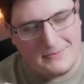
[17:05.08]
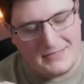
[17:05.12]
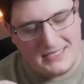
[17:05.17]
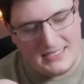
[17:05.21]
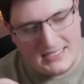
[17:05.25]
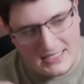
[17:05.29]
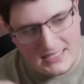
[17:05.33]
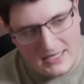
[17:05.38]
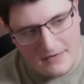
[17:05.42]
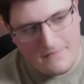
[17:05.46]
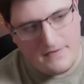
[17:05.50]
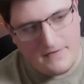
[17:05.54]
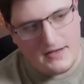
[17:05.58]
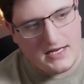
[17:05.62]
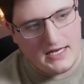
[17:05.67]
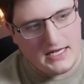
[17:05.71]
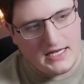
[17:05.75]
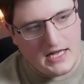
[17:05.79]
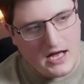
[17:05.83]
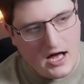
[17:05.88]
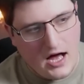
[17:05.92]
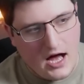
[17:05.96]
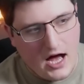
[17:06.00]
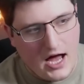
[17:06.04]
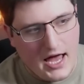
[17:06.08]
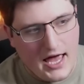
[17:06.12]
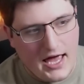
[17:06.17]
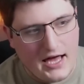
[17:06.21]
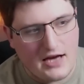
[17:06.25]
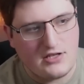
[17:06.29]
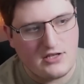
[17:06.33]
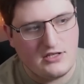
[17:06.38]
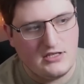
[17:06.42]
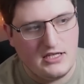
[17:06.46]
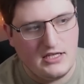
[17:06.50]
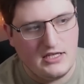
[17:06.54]
specifically, I
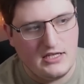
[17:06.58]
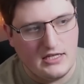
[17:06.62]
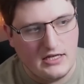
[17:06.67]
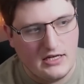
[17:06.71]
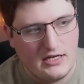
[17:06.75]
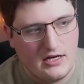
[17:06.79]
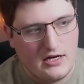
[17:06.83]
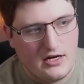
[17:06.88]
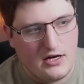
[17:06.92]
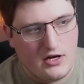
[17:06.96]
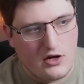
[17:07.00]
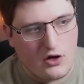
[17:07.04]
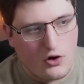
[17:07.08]
actually